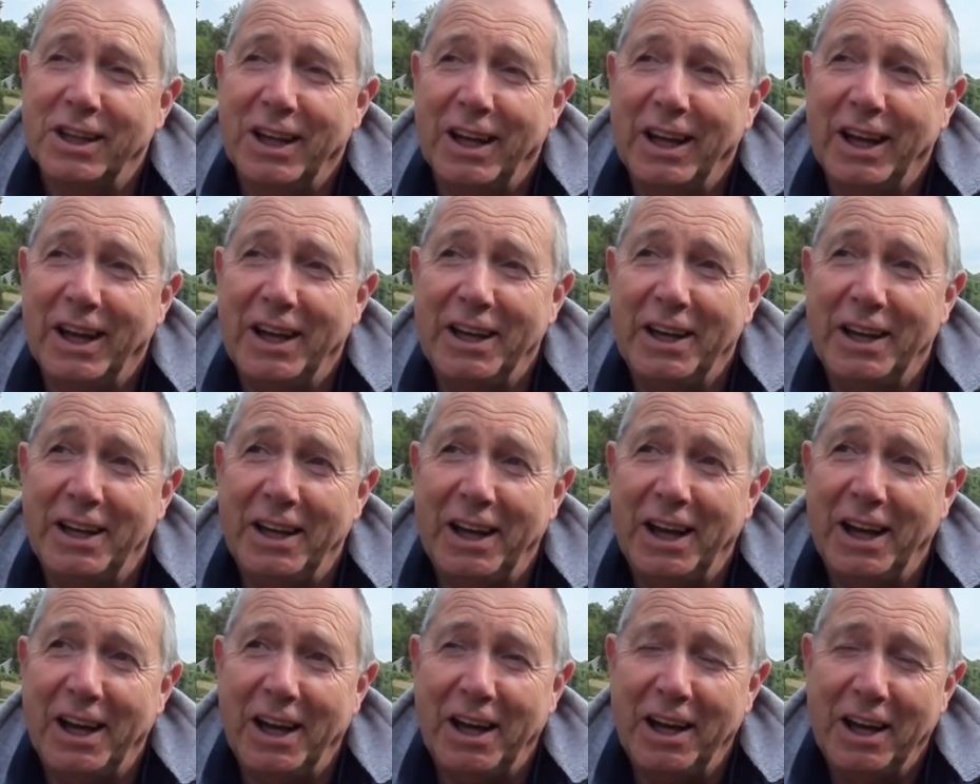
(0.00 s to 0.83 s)
Yeah. And
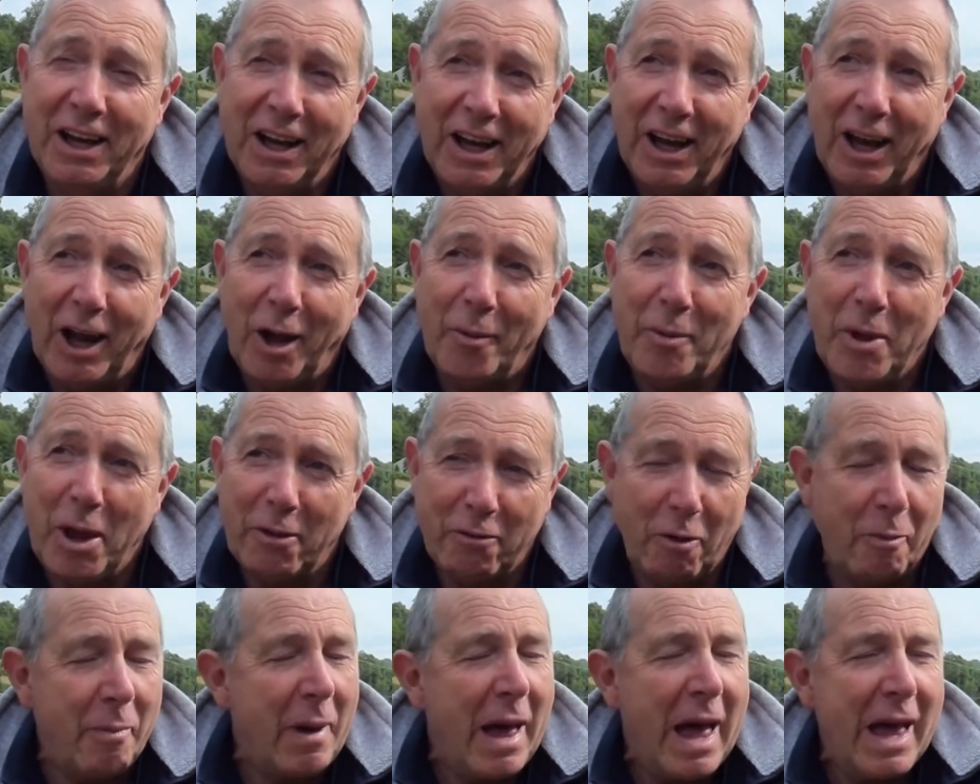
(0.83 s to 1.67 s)
uh, I may
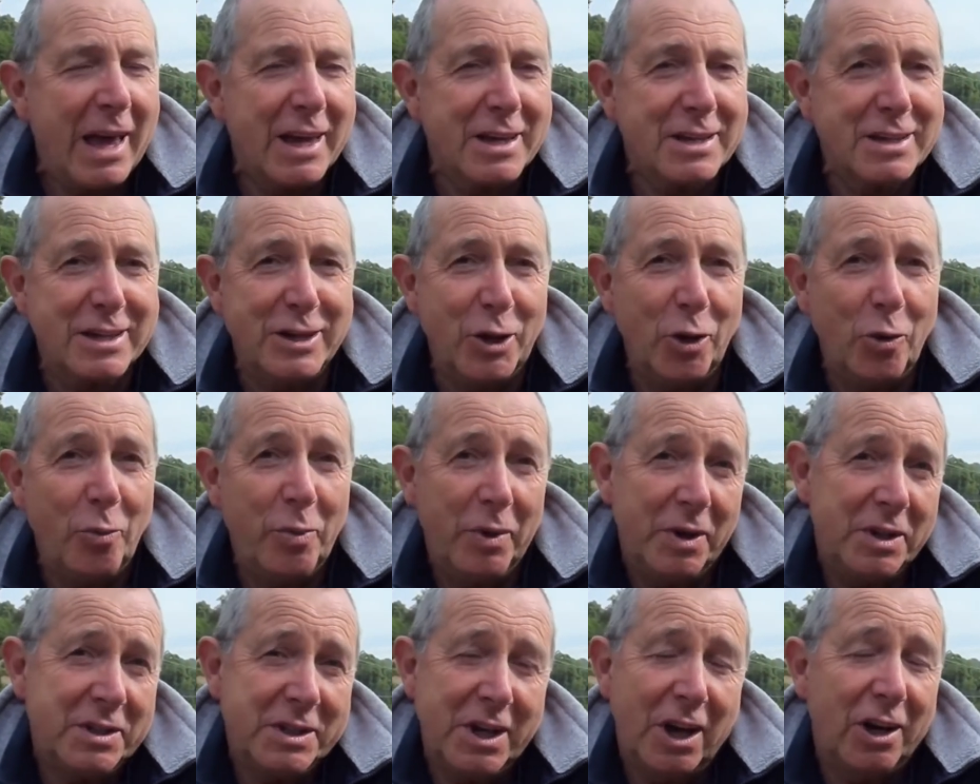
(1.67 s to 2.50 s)
have a bias here,
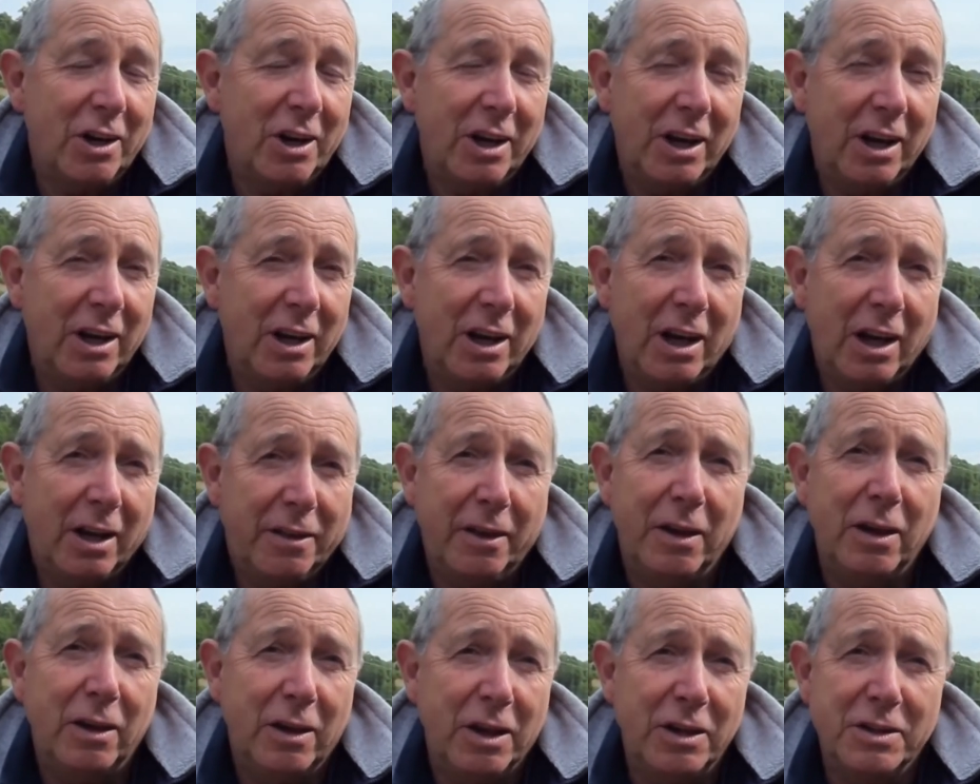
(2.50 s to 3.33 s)
but certainly I
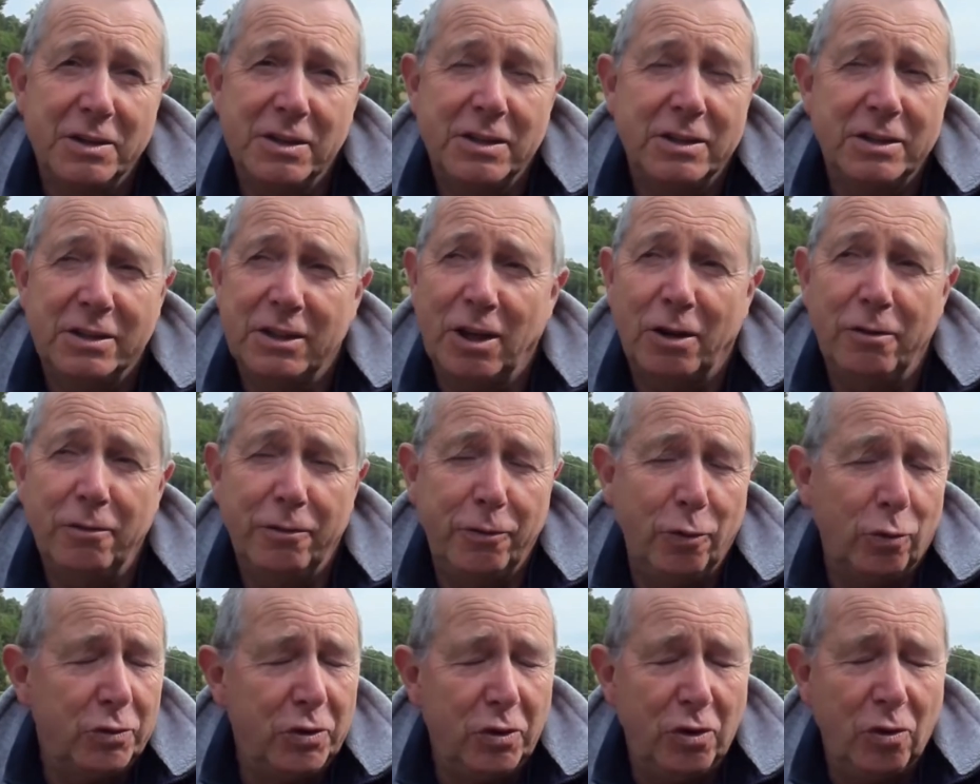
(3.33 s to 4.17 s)
think his Tun
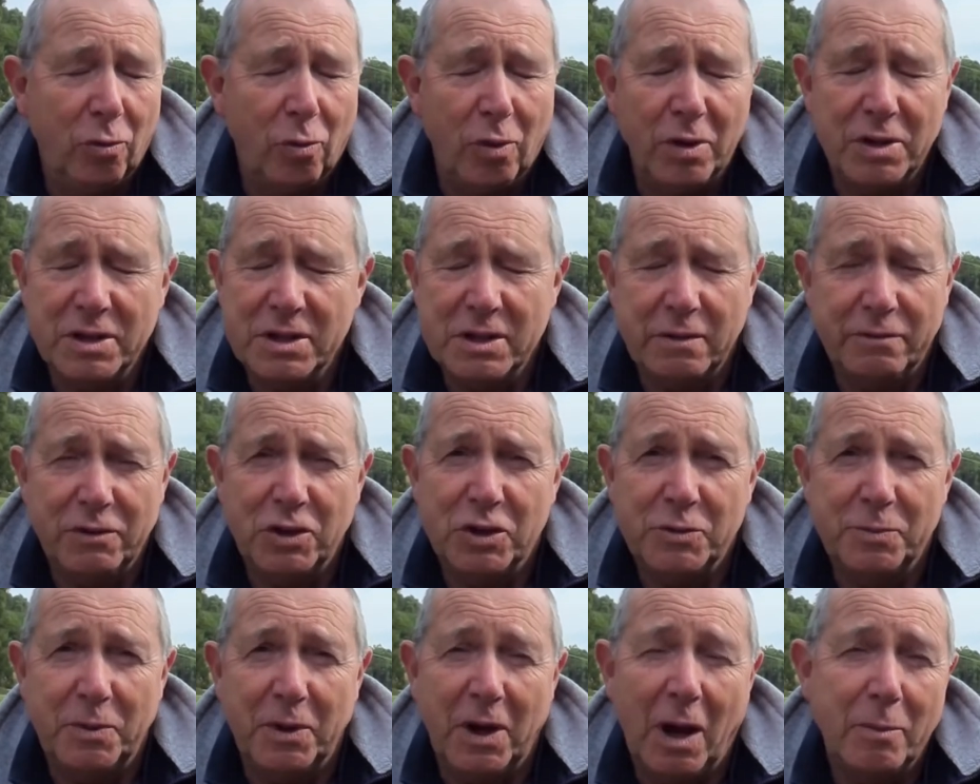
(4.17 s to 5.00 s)
1401s have
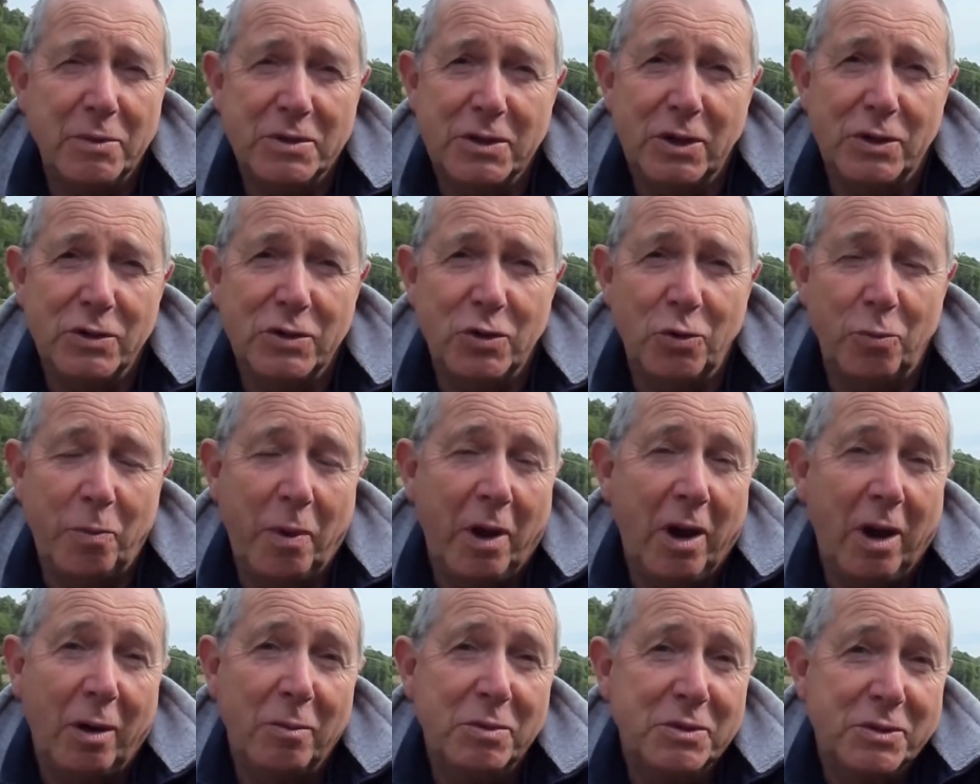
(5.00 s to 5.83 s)
just been absolutely
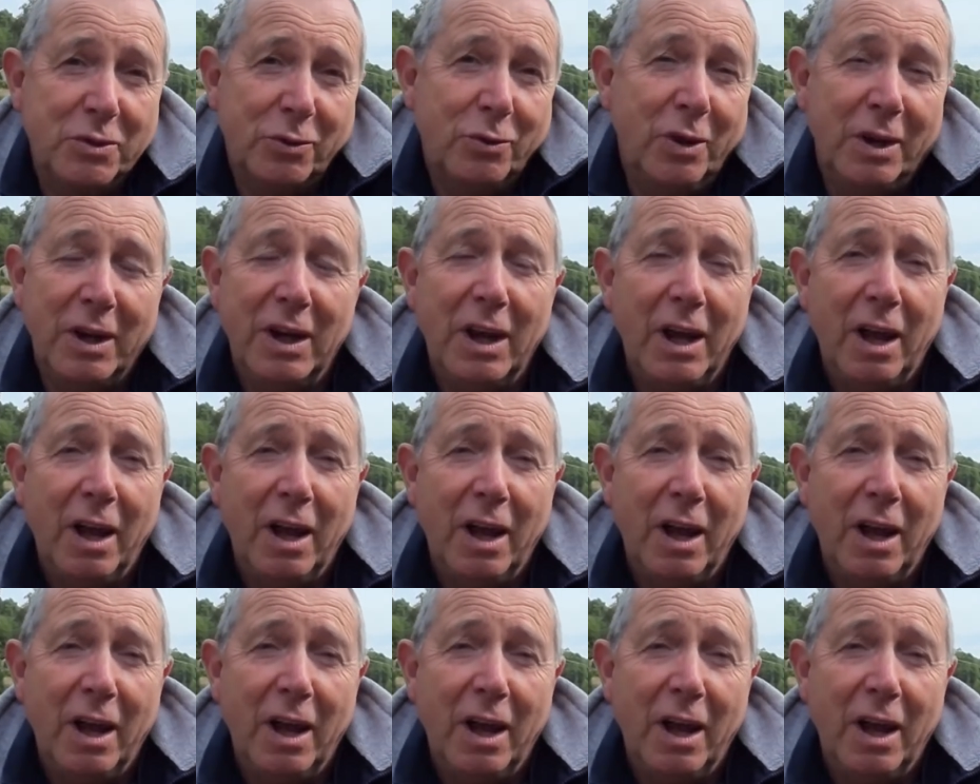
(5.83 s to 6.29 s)
superb. So